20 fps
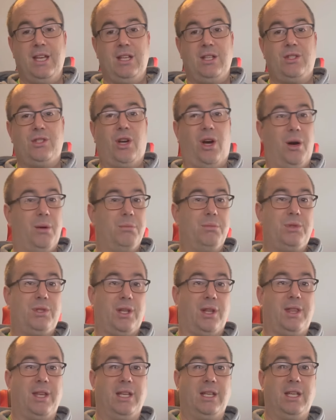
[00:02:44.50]
tops,
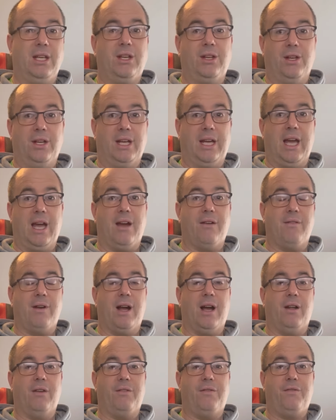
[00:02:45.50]
I think you're going to get
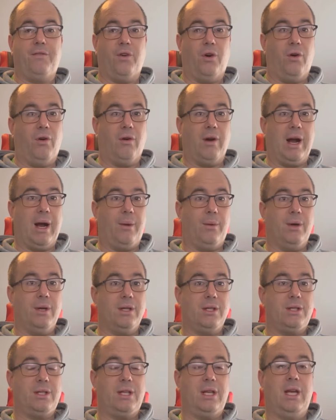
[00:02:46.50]
around 4
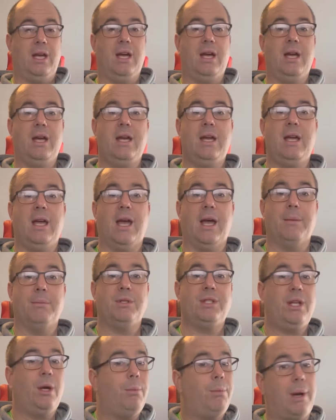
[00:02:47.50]
hours, and
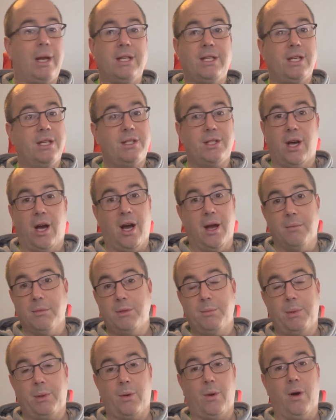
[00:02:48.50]
still plenty of time,
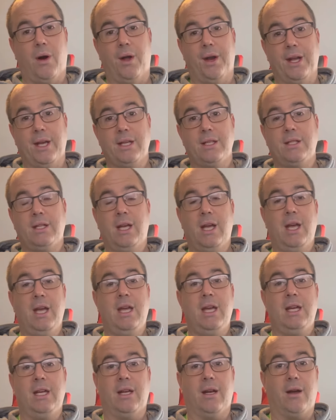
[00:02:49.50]
to be quite honest.
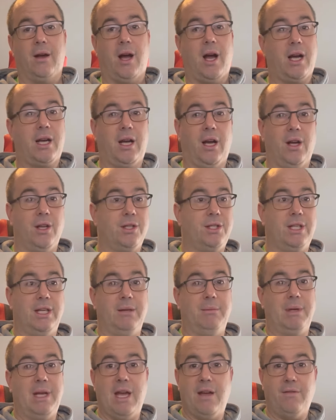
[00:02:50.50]
You know, I can't see
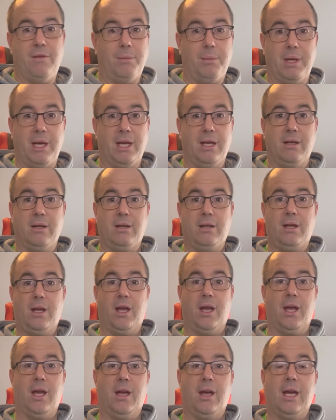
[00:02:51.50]
me ever being
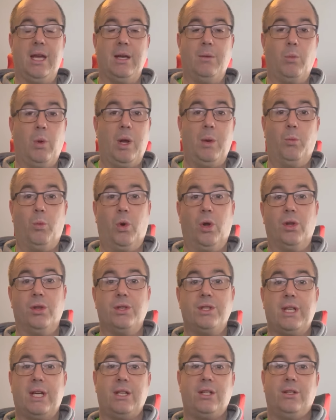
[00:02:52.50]
in one
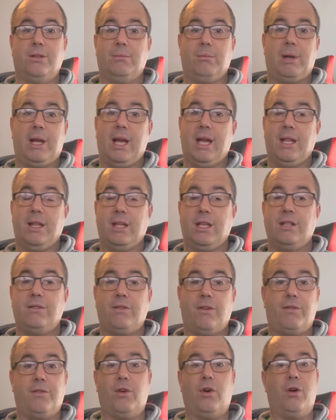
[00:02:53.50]
session playing this
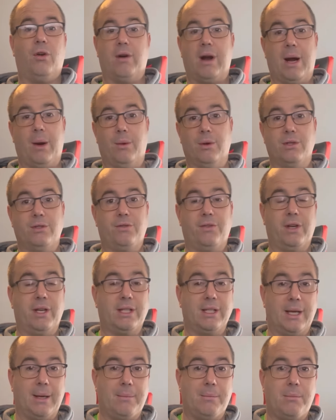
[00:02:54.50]
for 4 hours, for
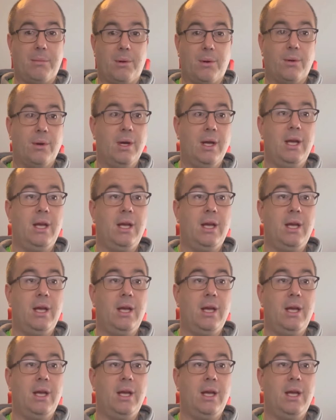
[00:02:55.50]
example.